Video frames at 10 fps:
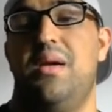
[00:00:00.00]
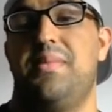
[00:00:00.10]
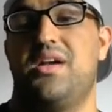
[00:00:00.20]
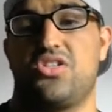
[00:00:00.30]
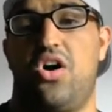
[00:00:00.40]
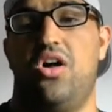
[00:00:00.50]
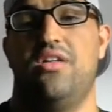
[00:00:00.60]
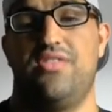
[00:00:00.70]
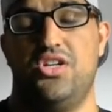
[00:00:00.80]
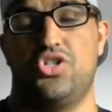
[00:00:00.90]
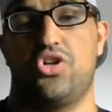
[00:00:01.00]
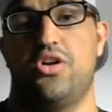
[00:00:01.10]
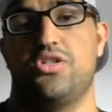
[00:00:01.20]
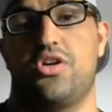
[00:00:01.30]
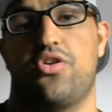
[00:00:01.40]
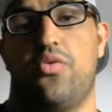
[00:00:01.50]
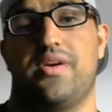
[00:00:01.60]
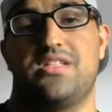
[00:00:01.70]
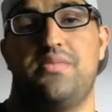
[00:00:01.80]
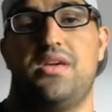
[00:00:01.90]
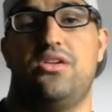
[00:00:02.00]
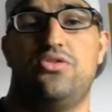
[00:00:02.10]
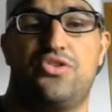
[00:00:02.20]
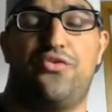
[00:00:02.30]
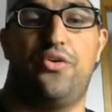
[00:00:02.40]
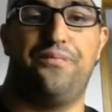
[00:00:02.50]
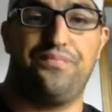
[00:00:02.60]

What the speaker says: because all of these shards are going to be useful.